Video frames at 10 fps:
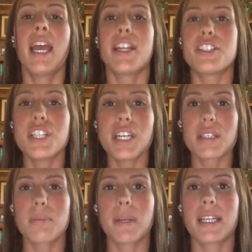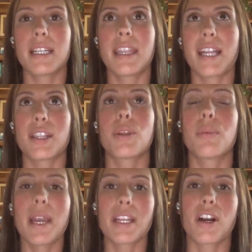And she explained that the
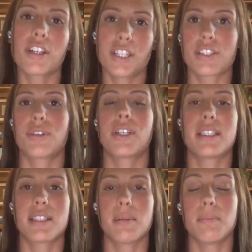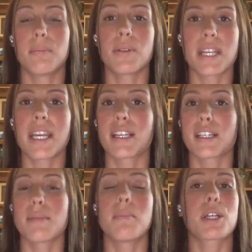way an artist creates a mosaic
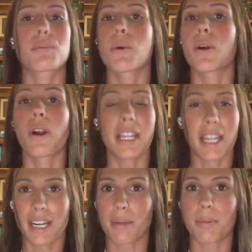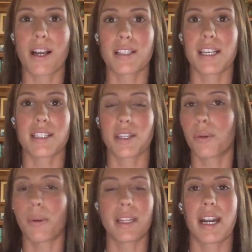is a much more organic process than the
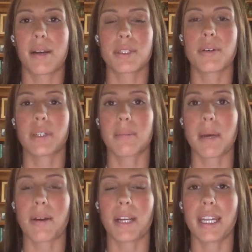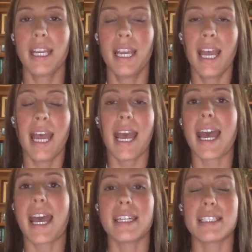way that I was going about it.
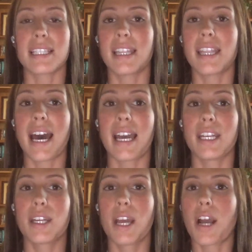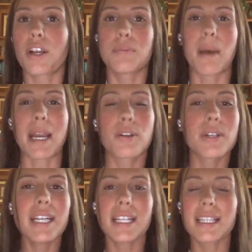And that by
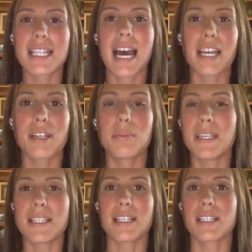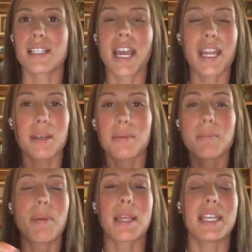creating the tile pieces and
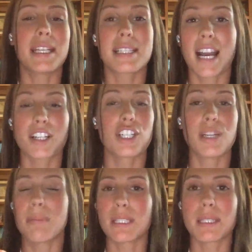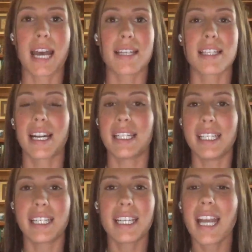by the exact shape and size that I
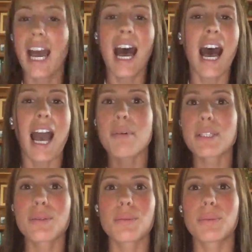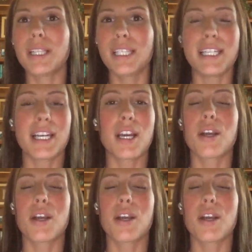needed, I wasn't really